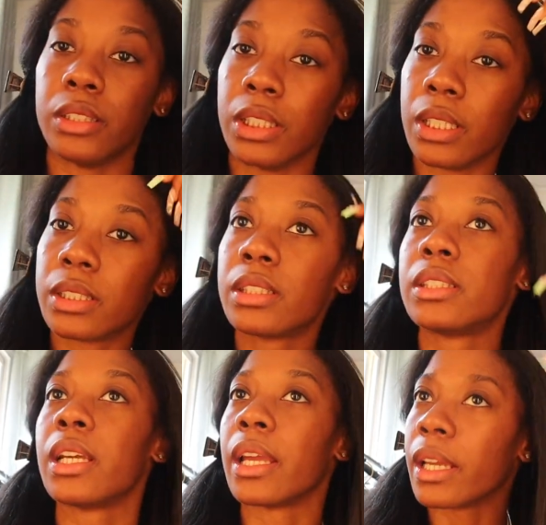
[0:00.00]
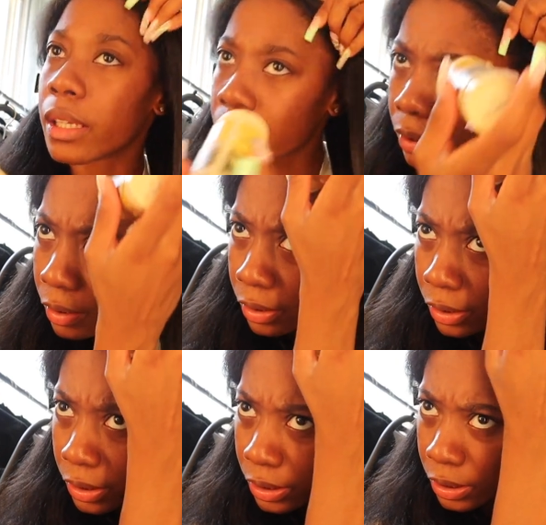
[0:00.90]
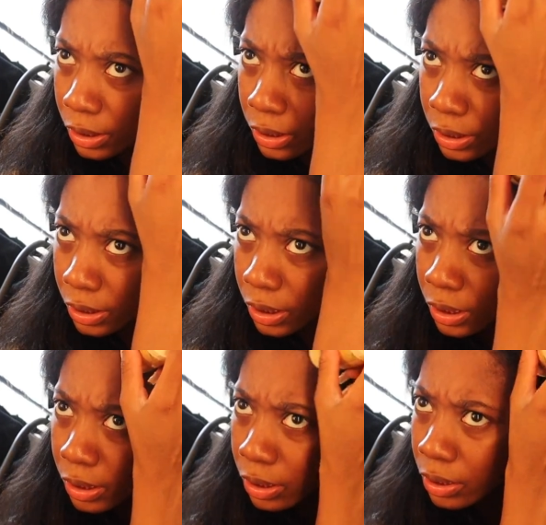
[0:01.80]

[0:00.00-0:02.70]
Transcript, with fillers: just take this Slick Stick